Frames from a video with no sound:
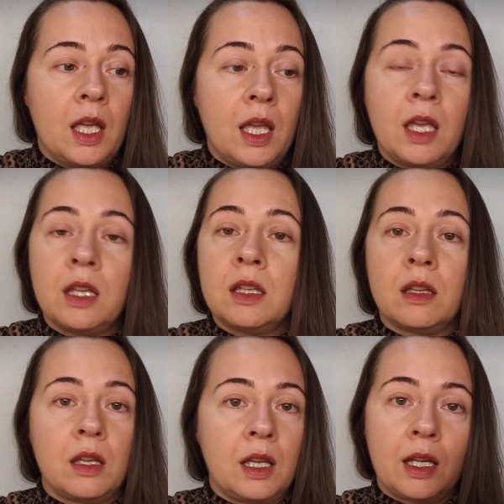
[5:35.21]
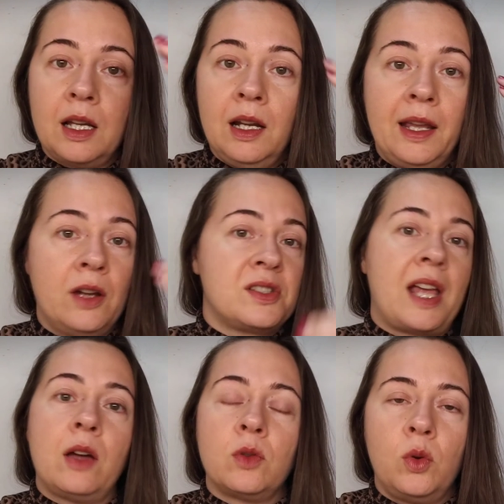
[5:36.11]
it clears
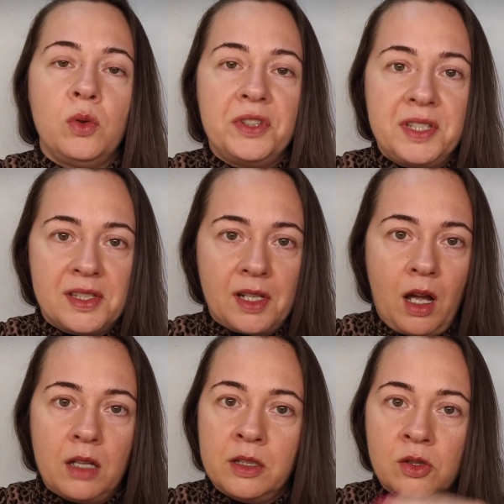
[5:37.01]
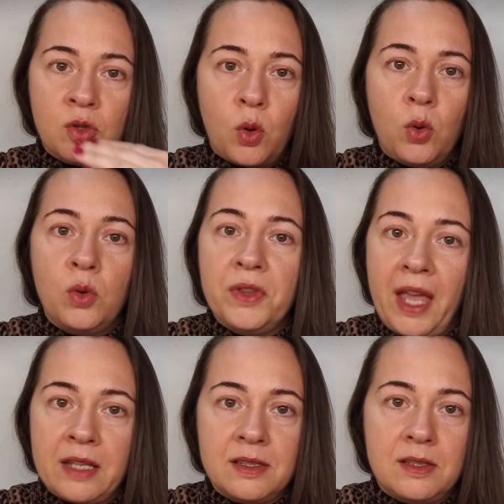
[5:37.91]
out all the discarnates, all the
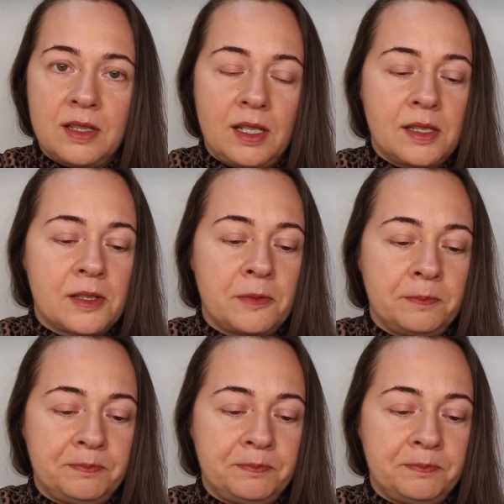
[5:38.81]
entities.